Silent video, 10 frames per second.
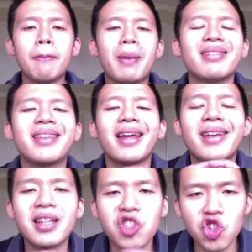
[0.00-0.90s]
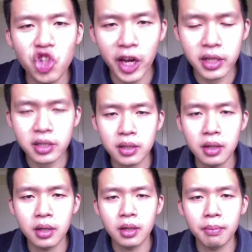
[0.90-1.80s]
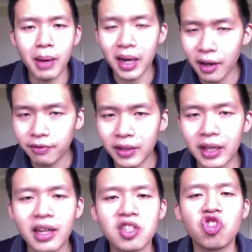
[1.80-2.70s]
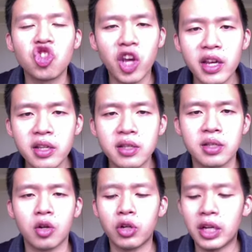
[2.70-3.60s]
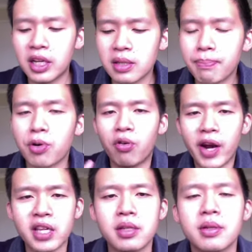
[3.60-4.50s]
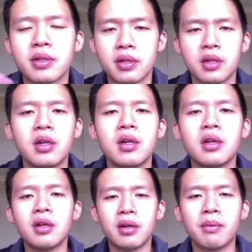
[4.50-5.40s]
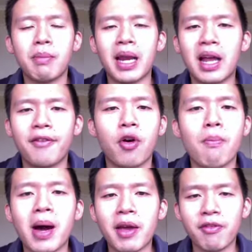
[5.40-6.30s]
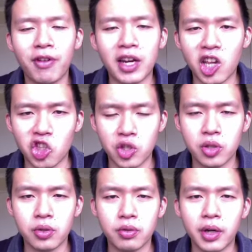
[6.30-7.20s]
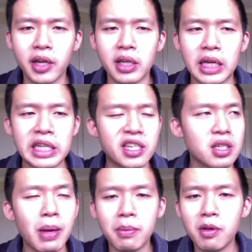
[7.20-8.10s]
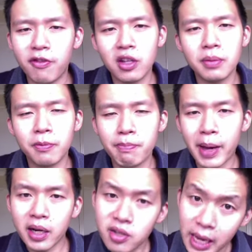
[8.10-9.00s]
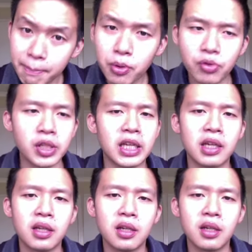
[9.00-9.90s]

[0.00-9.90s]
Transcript: But that doesn't change my life. That doesn't change or that doesn't progress my life or my finance, right? It just makes me feel better temporarily.